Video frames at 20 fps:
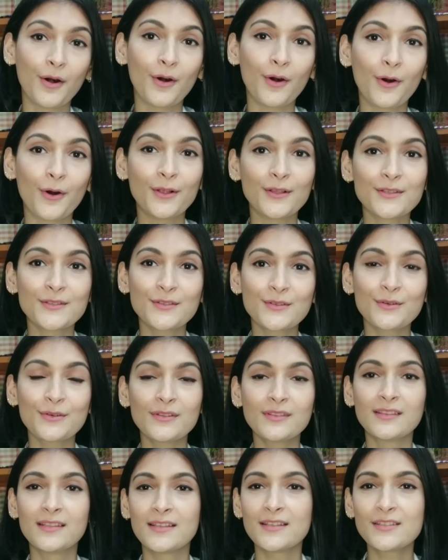Also,
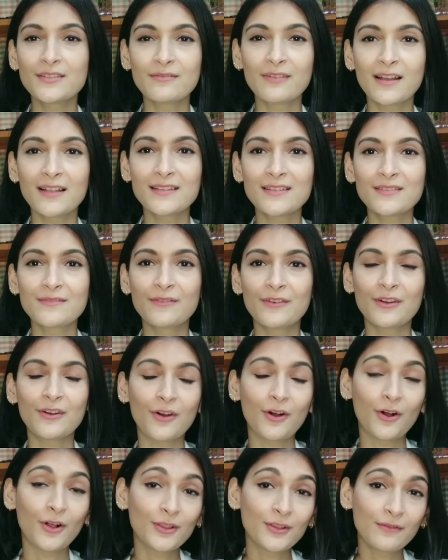this one's for
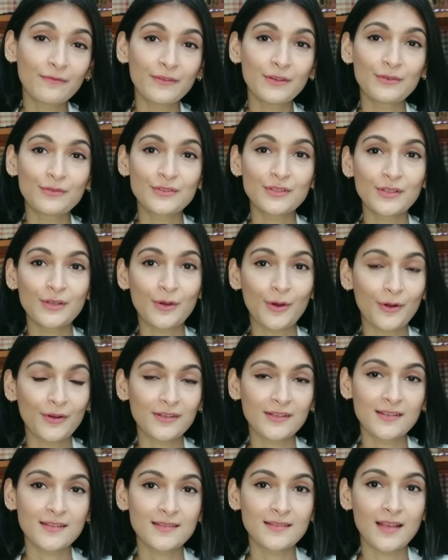all the future
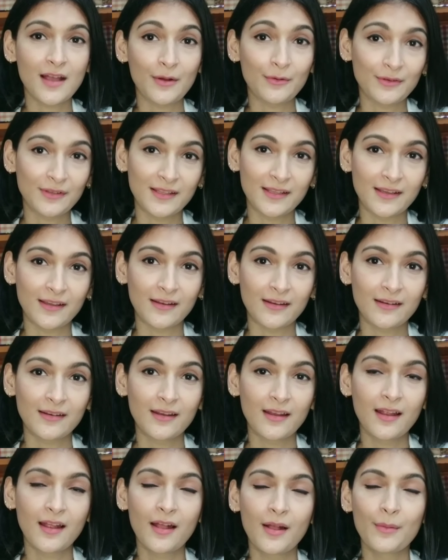doctors out there.
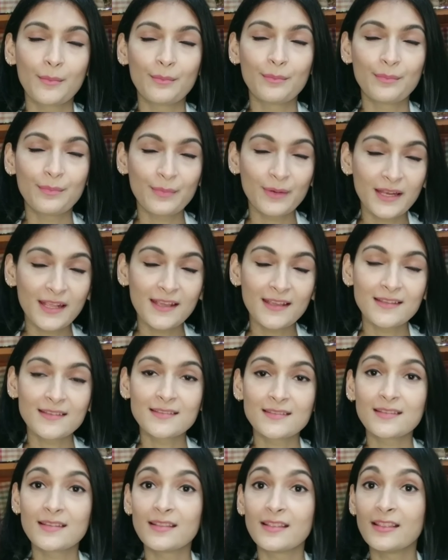
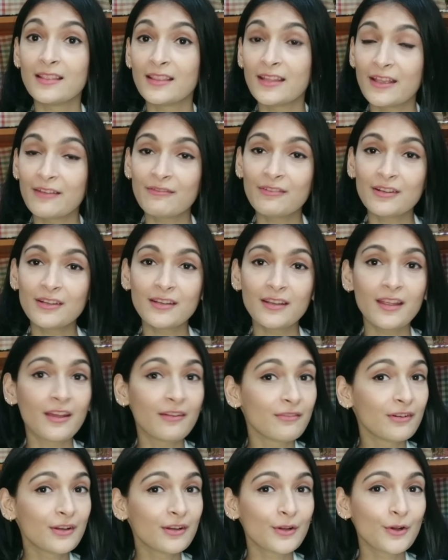Please never
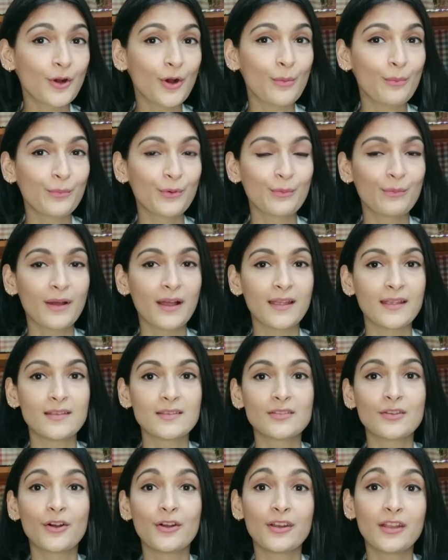ever
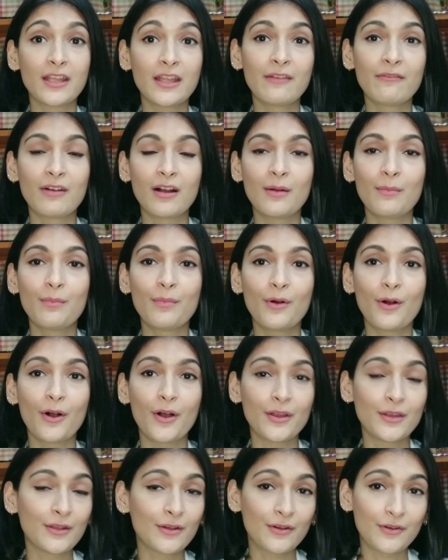compromise or give up
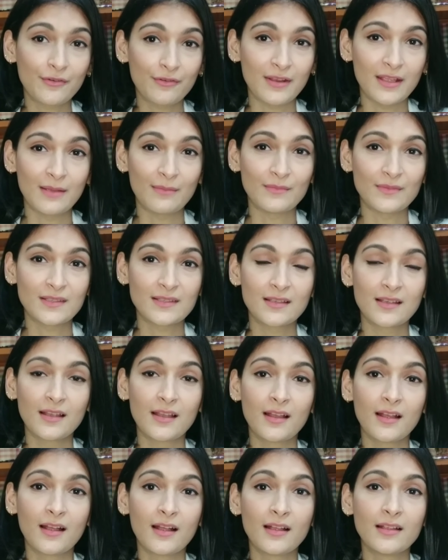on your dreams
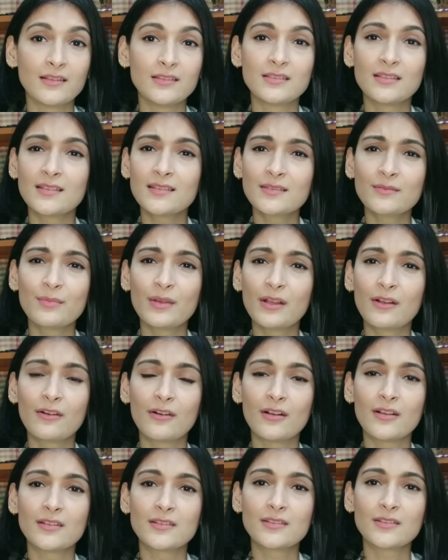just
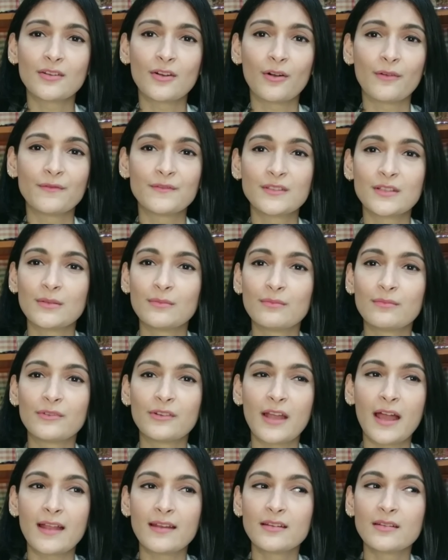because of some
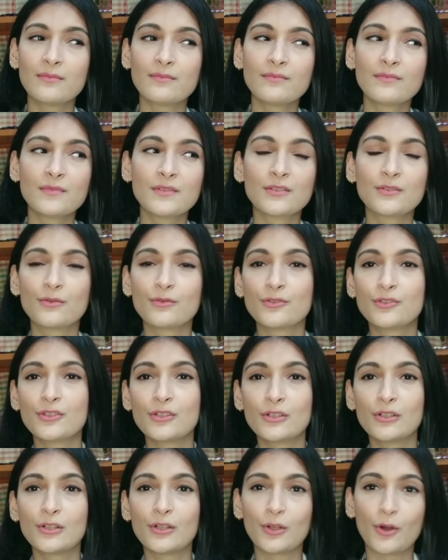random
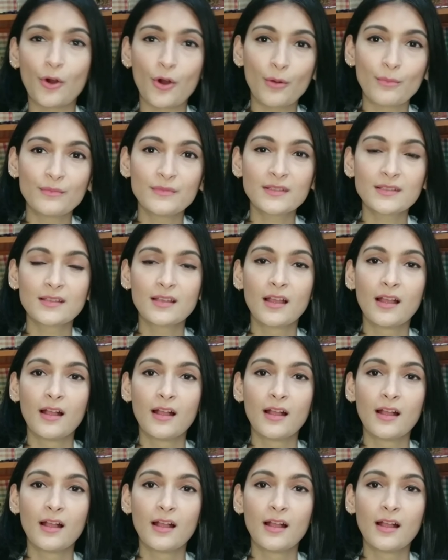social norms.